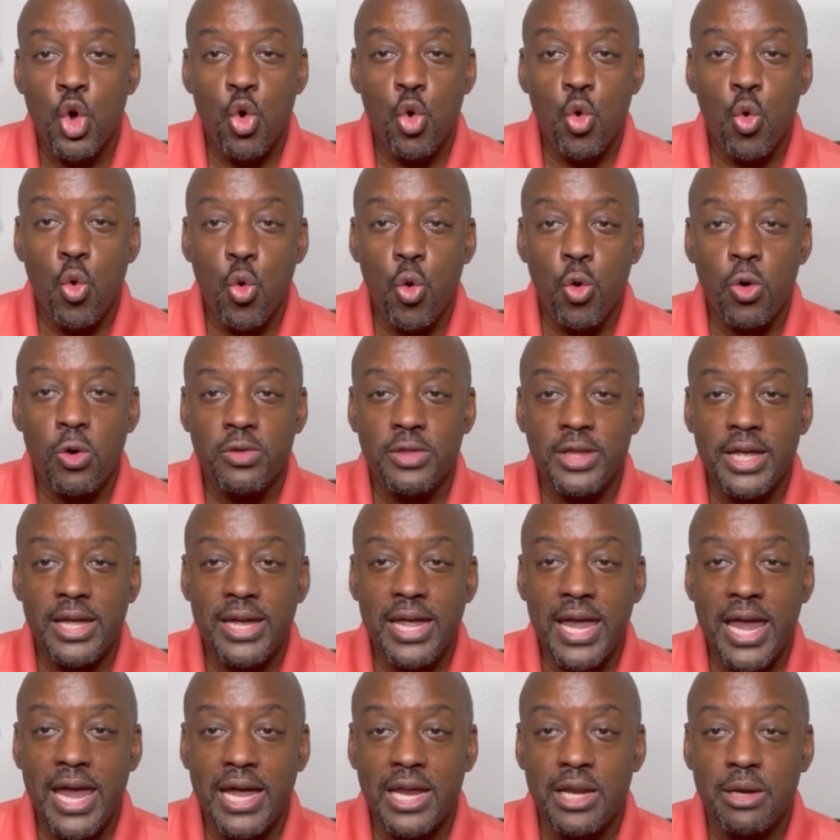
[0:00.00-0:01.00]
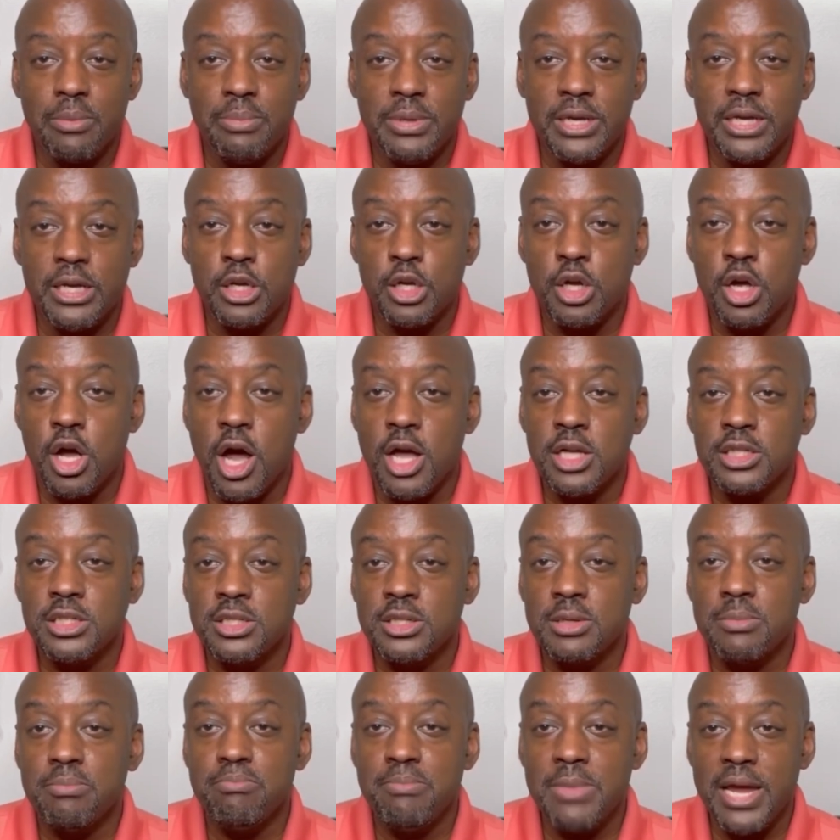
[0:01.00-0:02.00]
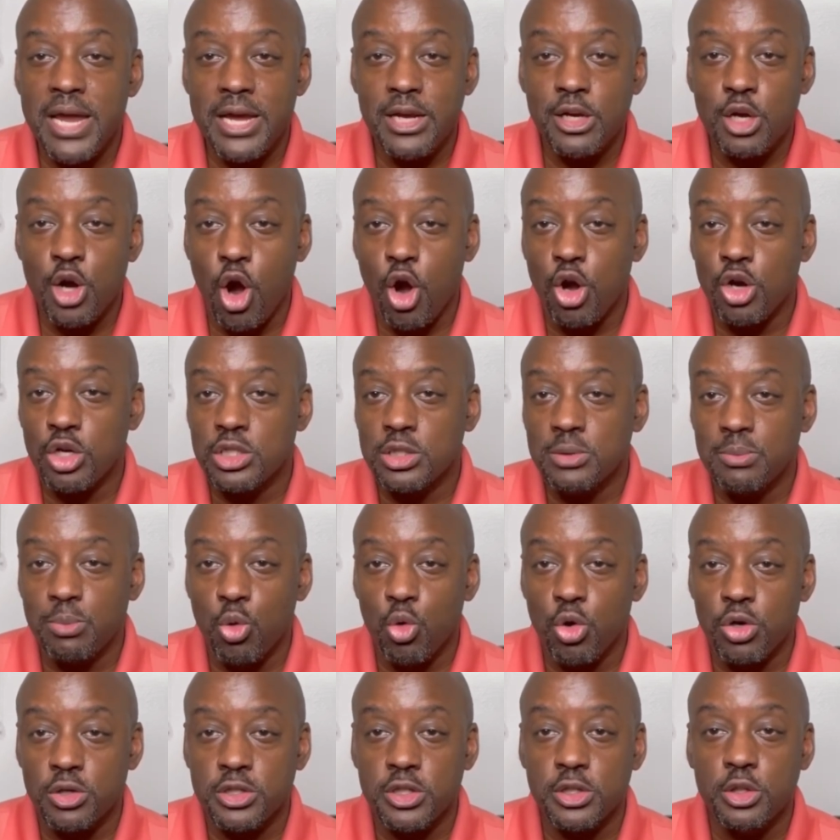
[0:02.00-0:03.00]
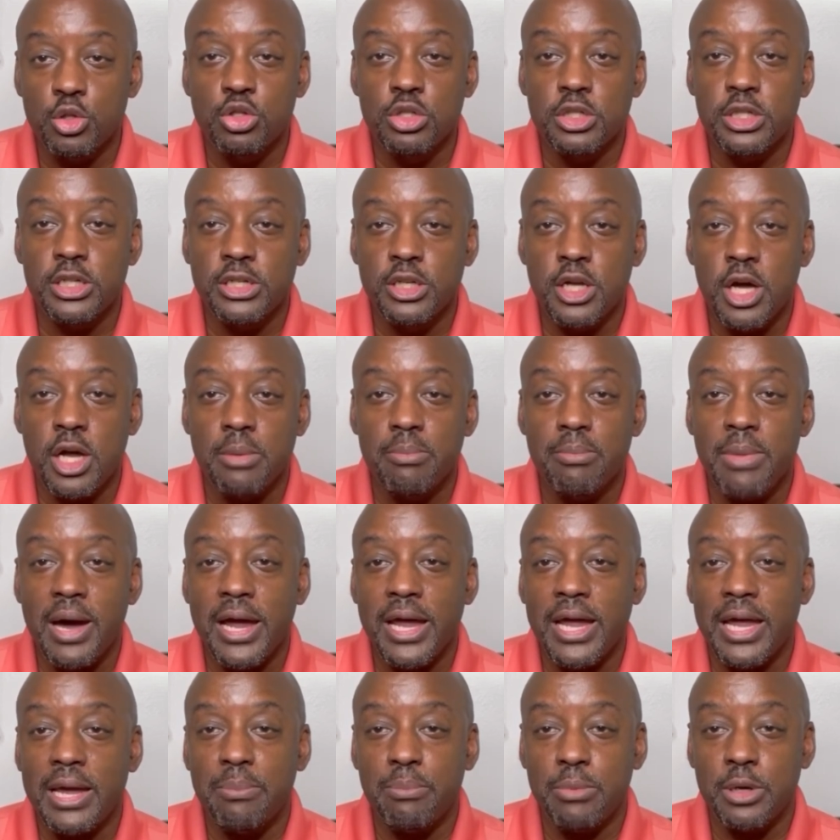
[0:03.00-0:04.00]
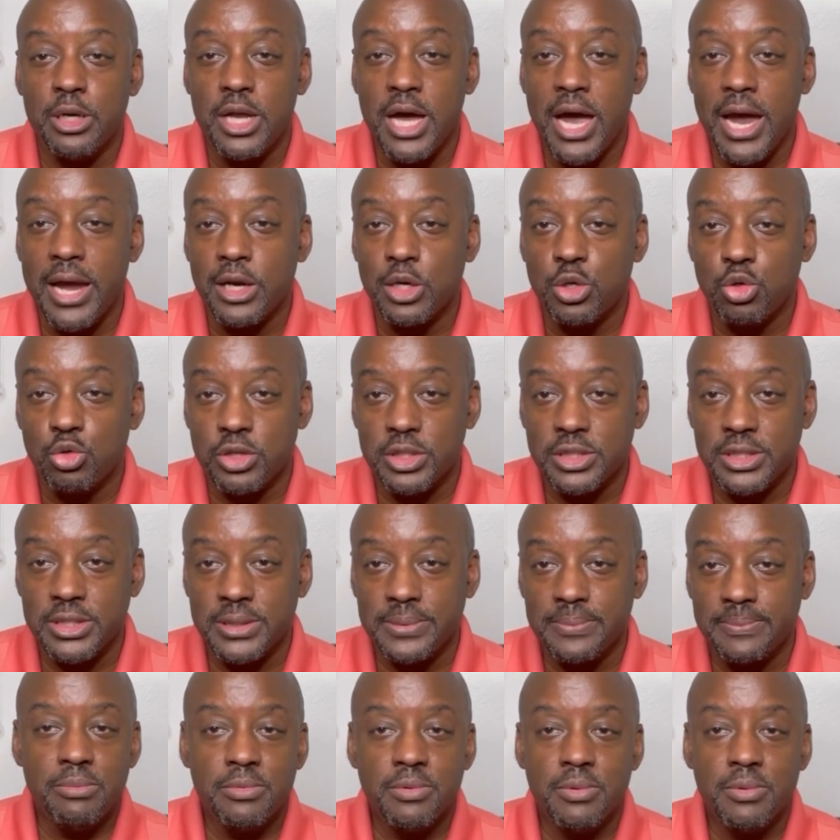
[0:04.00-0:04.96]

or they can be custom-made arch supports, usually done by a podiatrist.